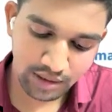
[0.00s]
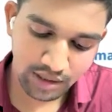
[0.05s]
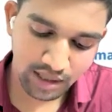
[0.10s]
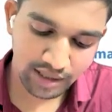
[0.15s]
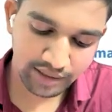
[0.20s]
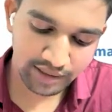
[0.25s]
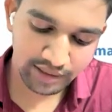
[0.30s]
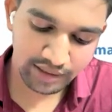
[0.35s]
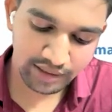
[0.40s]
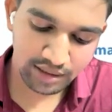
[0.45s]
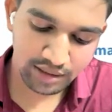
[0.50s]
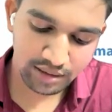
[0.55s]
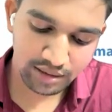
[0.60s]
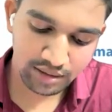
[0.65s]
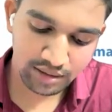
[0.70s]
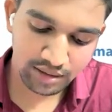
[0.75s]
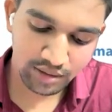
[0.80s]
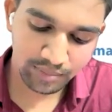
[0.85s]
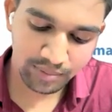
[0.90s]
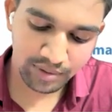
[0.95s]

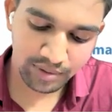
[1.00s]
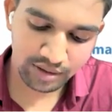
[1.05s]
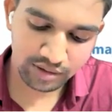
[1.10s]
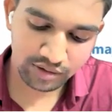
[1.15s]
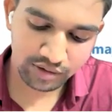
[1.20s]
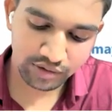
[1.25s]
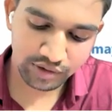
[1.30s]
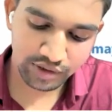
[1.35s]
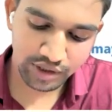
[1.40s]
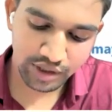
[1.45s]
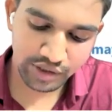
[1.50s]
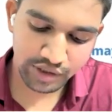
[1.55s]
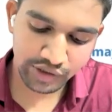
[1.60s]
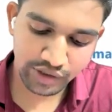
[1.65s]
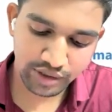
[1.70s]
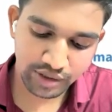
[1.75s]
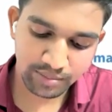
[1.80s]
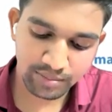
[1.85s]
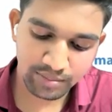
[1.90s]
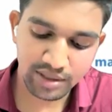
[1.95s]

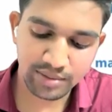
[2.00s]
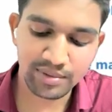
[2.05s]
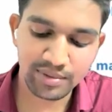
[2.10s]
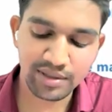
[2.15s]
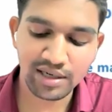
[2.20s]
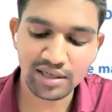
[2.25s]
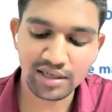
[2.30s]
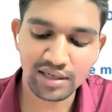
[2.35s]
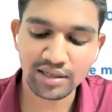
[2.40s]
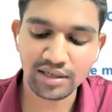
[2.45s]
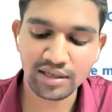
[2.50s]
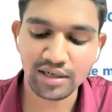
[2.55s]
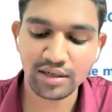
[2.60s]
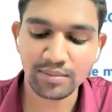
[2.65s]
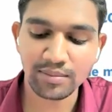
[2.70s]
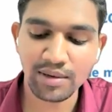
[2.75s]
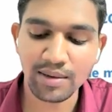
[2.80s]
may be altered